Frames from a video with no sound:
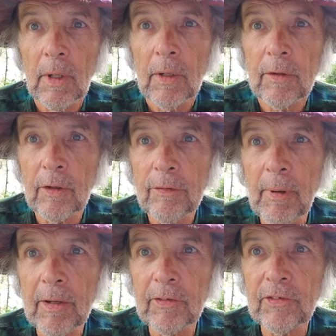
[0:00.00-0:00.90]
The
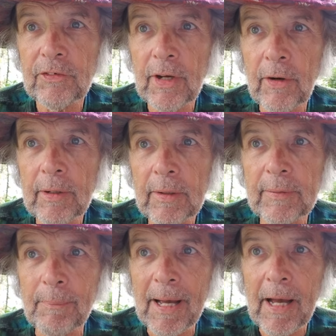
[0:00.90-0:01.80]
Earthman is staring at
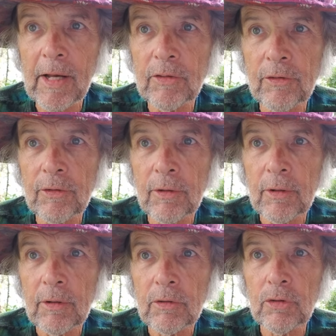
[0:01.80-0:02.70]
the path
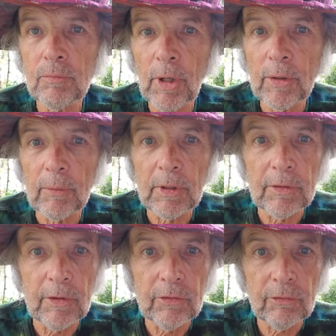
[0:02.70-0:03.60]
to
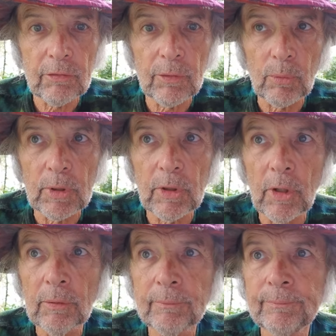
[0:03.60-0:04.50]
Panarmitis through the
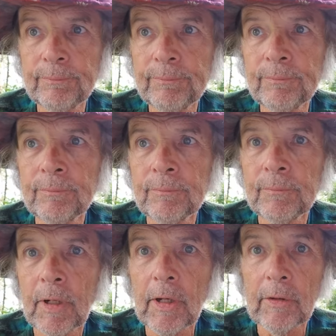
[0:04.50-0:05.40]
window
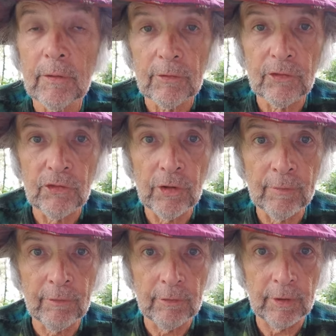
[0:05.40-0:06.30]
and
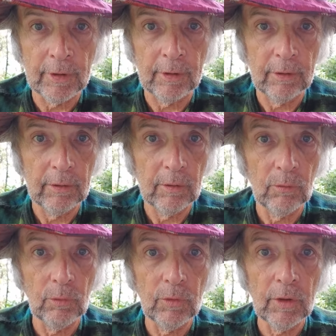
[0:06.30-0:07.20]
shivering
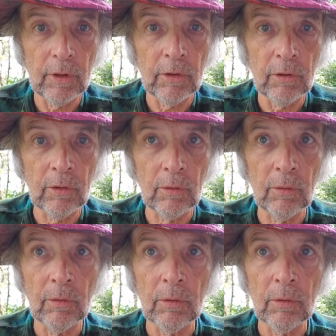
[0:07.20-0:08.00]
with Hindu.